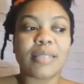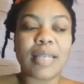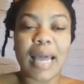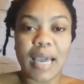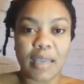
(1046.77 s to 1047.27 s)

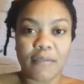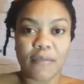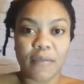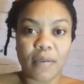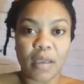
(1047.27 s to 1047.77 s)
it's
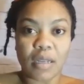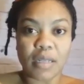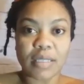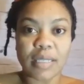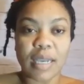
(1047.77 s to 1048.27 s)
life. You
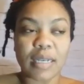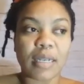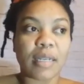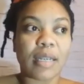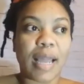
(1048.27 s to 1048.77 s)

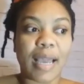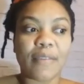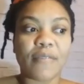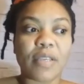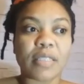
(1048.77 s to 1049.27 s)
understand?
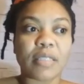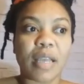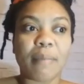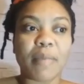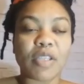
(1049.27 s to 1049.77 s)
Life
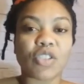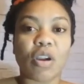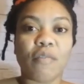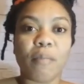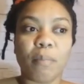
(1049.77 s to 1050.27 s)
is a
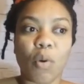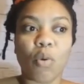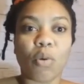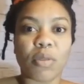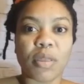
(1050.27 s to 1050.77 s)
mixture of
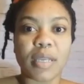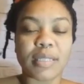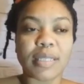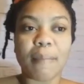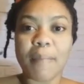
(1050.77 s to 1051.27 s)
both.
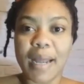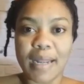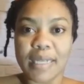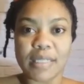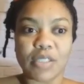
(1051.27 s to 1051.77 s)
It's a
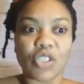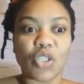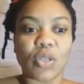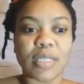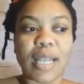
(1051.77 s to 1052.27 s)
balance,
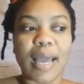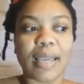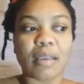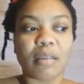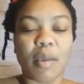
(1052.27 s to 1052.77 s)
just
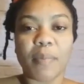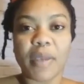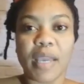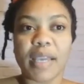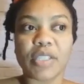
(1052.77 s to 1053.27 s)
like your
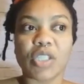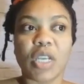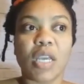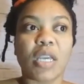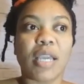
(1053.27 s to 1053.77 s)
pH.
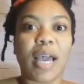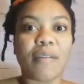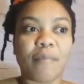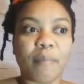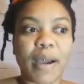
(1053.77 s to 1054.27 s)
You
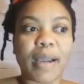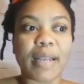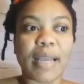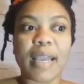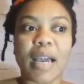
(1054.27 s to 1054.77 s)
have
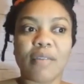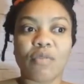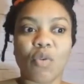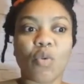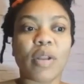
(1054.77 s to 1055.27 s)
bad and you
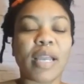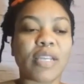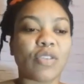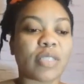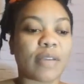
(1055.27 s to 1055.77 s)
have good,
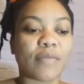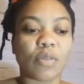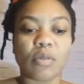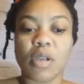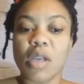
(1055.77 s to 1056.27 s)
and you just
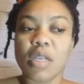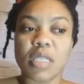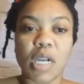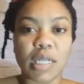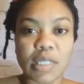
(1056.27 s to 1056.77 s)
have to
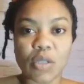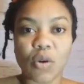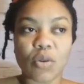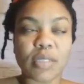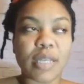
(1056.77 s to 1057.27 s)
sort it
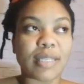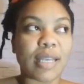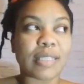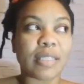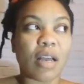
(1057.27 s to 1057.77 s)
out. They
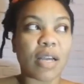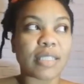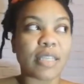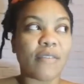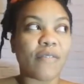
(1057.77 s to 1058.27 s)
say as long
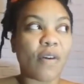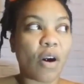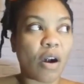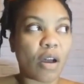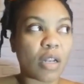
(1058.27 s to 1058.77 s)
as you
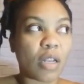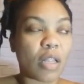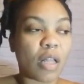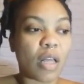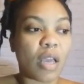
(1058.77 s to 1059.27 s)
fall
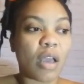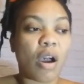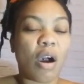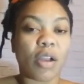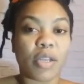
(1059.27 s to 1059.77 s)

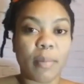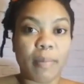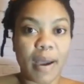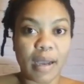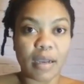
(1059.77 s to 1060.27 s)
on your
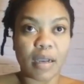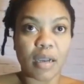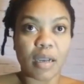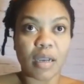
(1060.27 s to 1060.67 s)
back,